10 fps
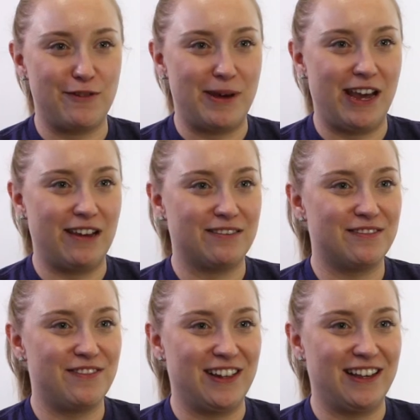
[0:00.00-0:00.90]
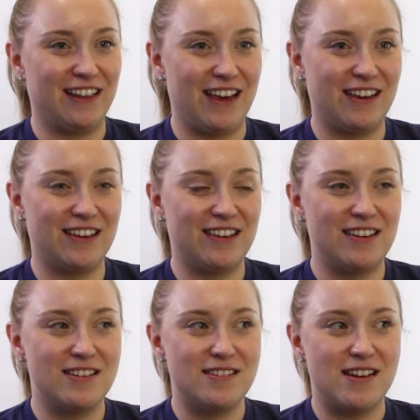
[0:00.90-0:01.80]
for me, feeling like
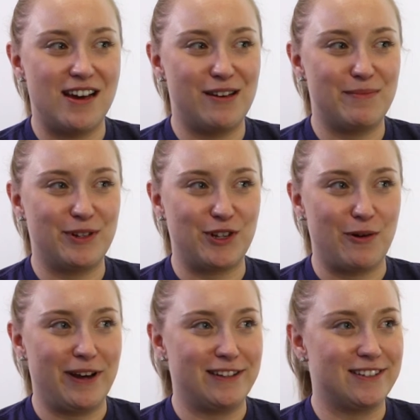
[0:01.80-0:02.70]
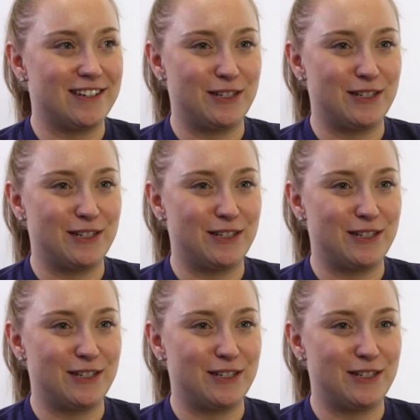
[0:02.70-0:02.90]
there's always